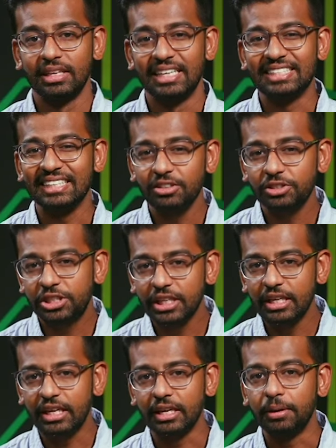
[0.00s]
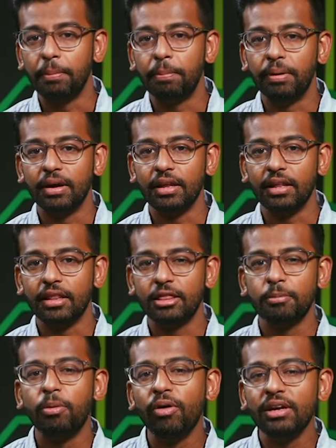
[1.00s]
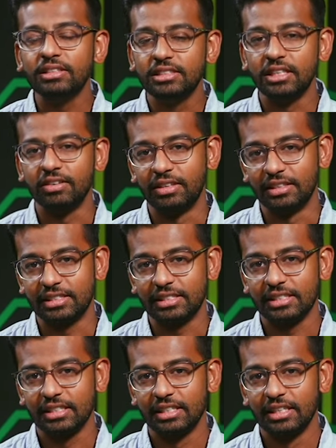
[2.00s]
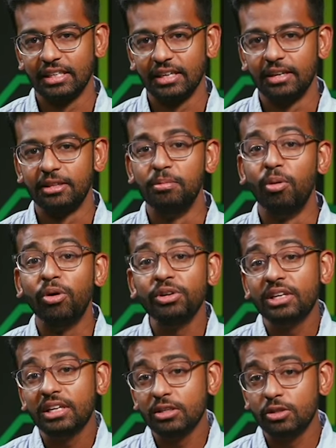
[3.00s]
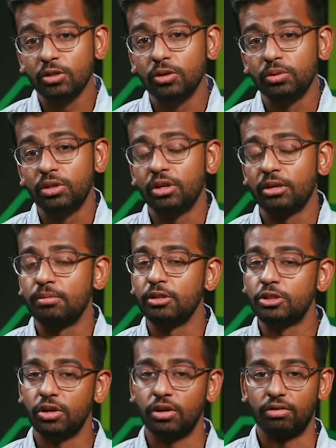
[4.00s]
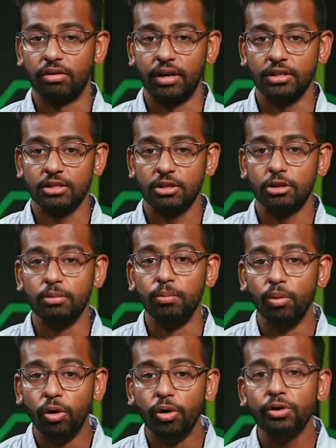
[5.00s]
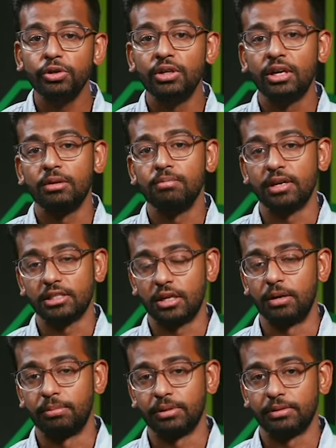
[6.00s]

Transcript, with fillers: It's a little cheeky, but the point is serious. The more you can do with your administrator rights, the more you can mess up.